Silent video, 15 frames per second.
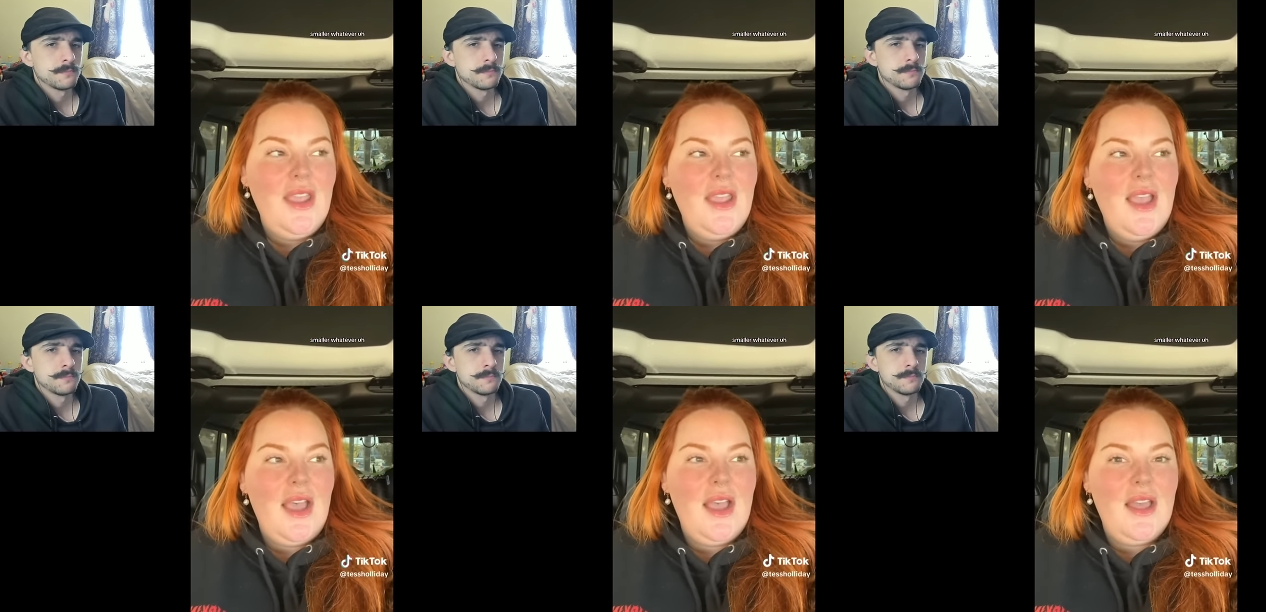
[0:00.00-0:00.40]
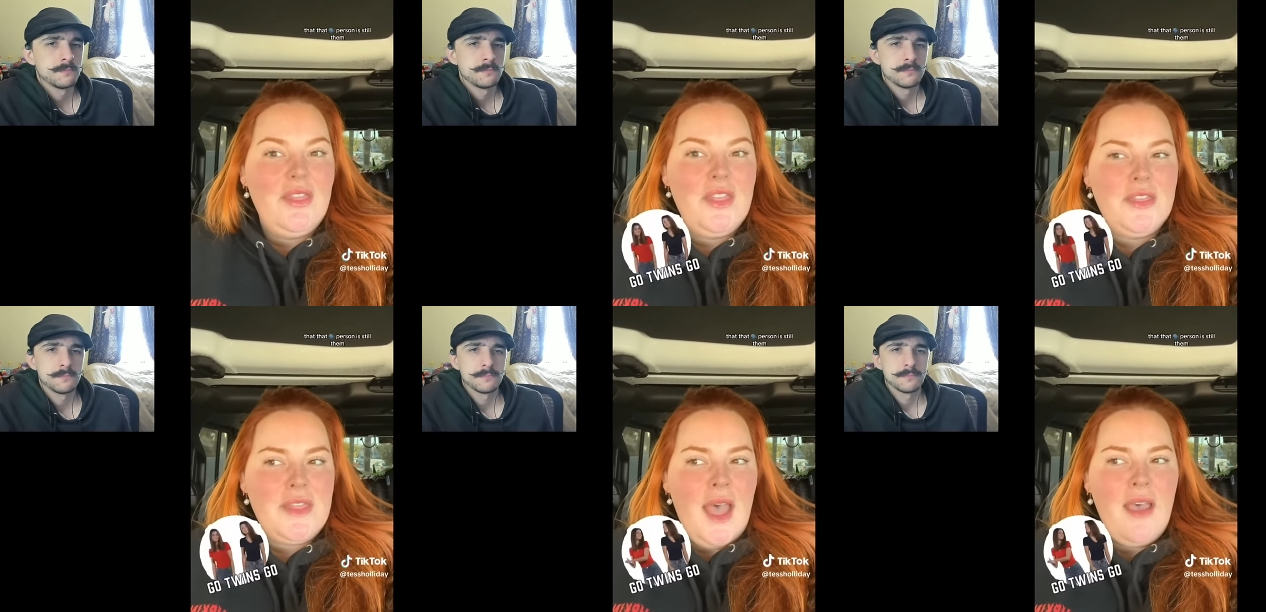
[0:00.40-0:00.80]
Speaker 1: uh,
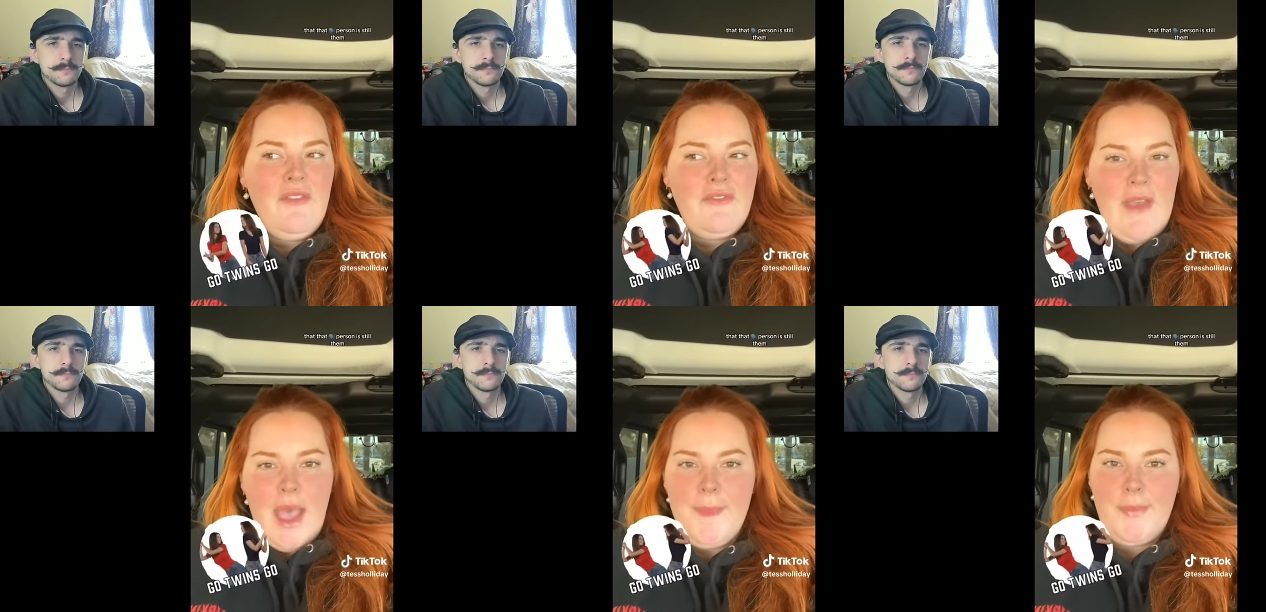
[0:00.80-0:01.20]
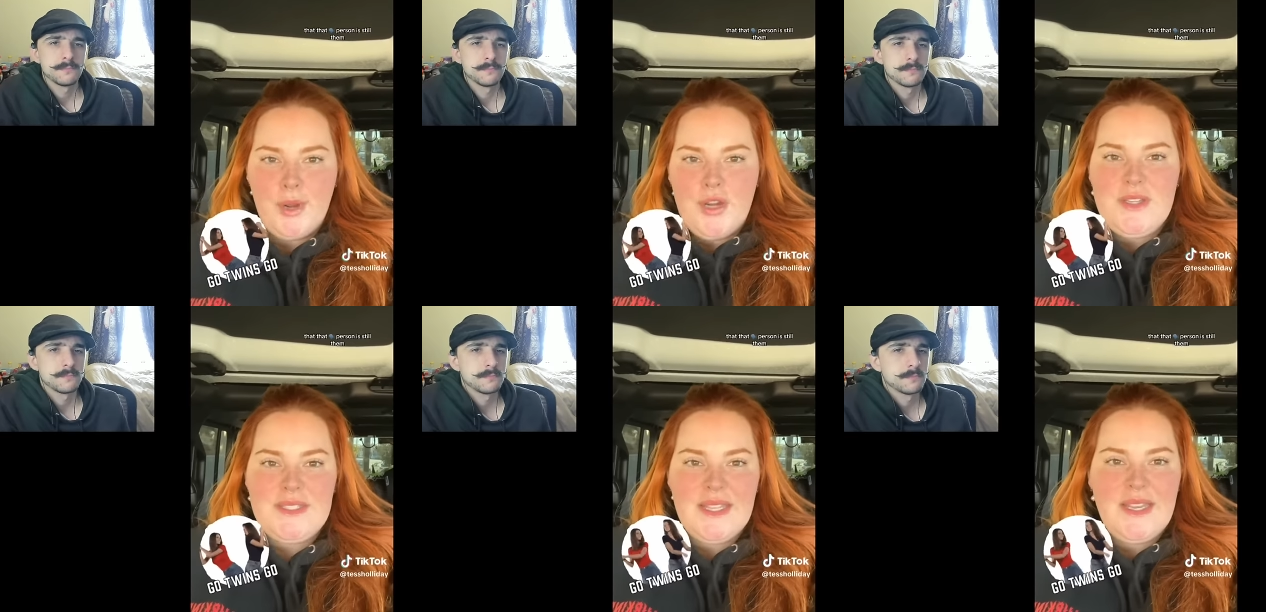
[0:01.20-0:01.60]
that that fat
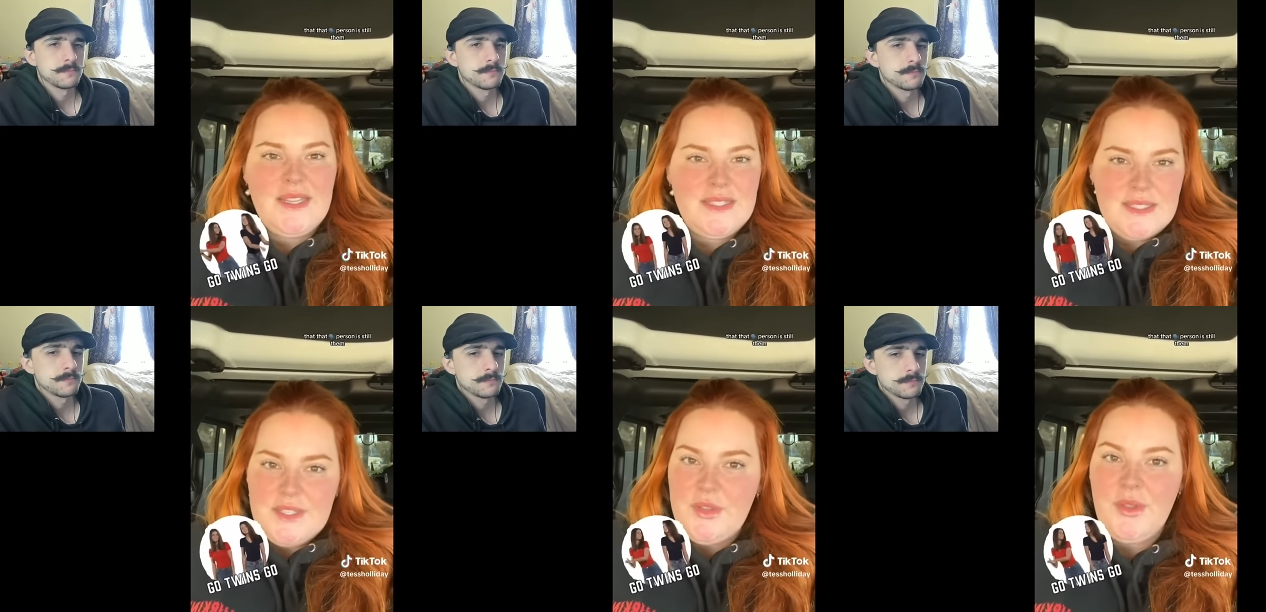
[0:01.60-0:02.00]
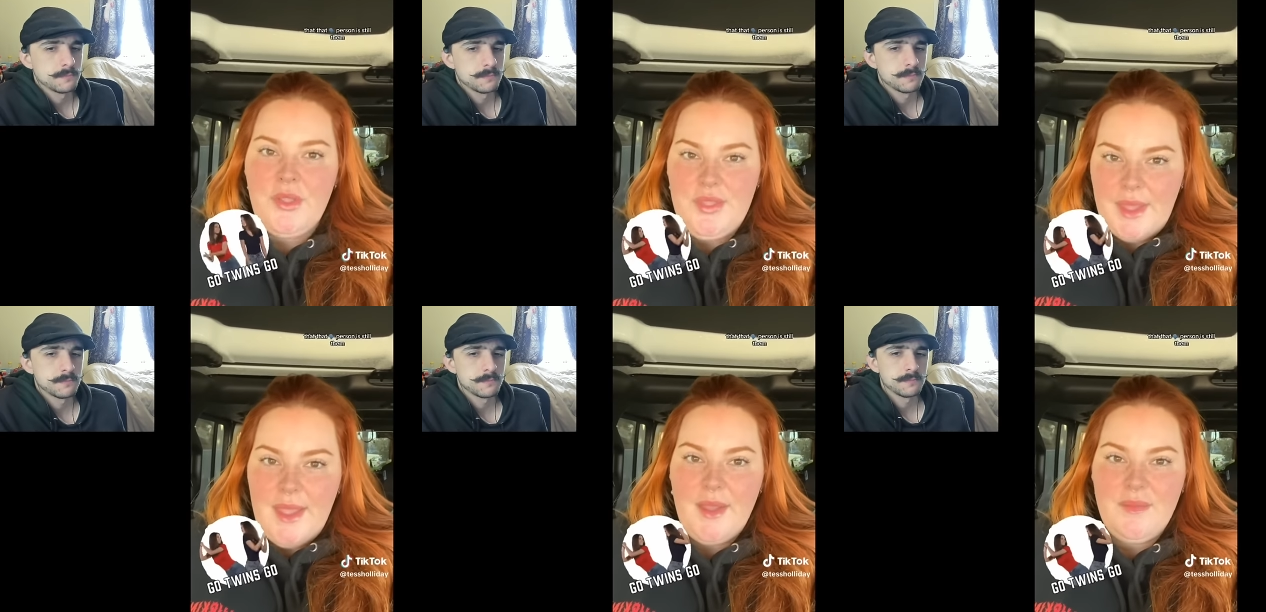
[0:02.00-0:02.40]
person is still
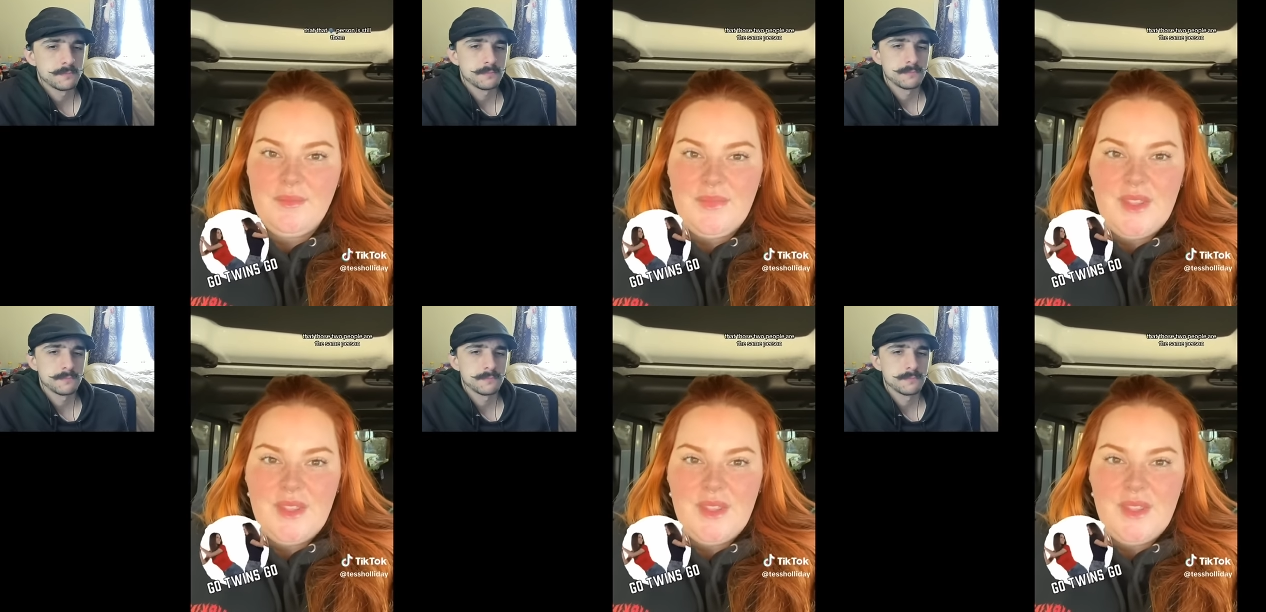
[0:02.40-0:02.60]
them.